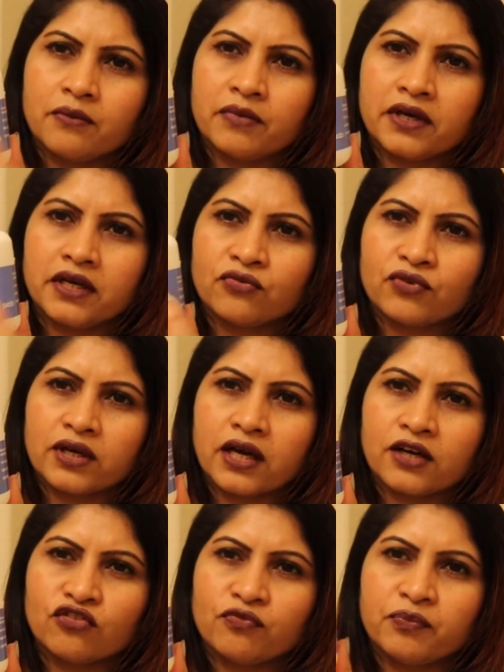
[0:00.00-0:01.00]
but a different
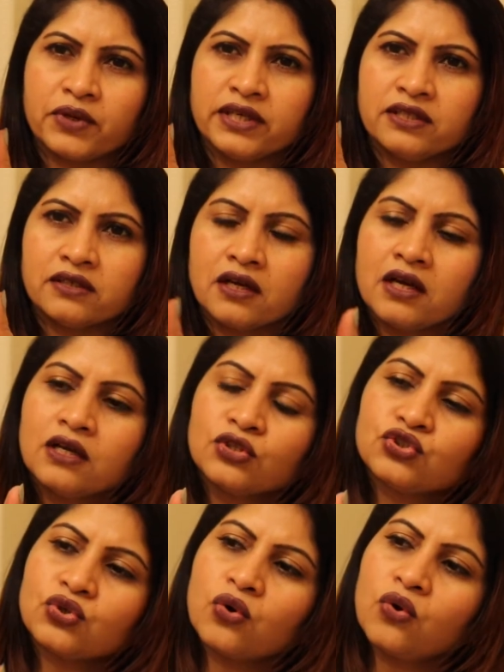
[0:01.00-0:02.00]
kind of print
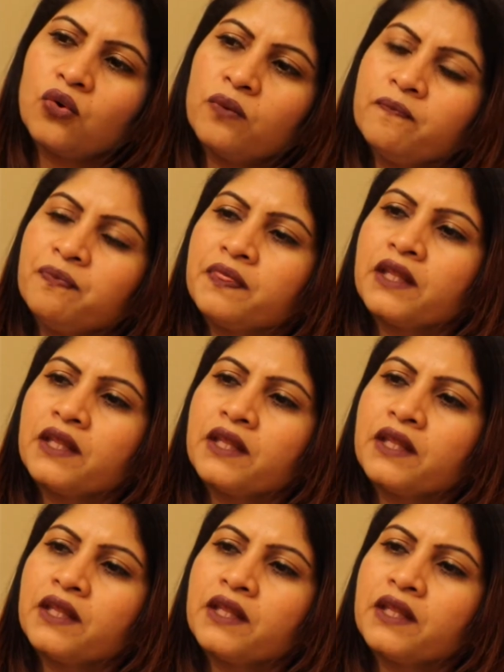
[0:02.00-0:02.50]
so